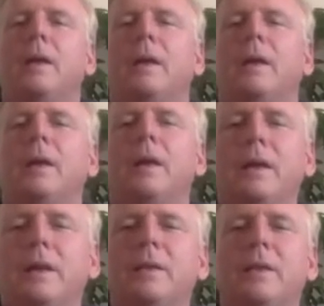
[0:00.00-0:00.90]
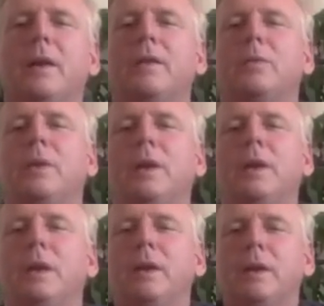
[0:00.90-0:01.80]
Hang in there,
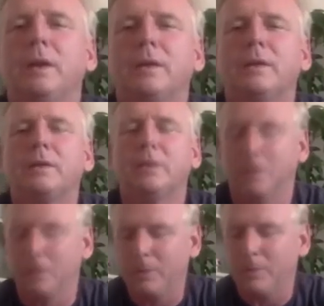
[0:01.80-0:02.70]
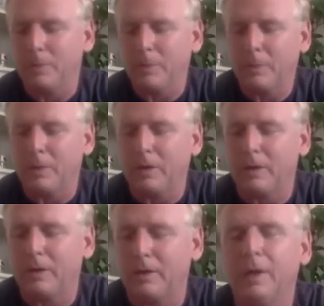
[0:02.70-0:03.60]
3, 2,
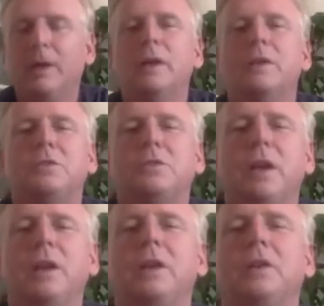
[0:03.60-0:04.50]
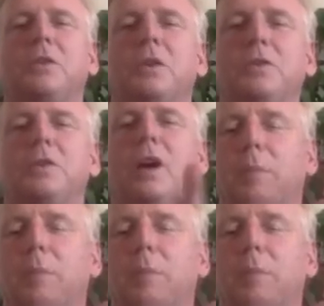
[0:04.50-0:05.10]
1, change. Good job, you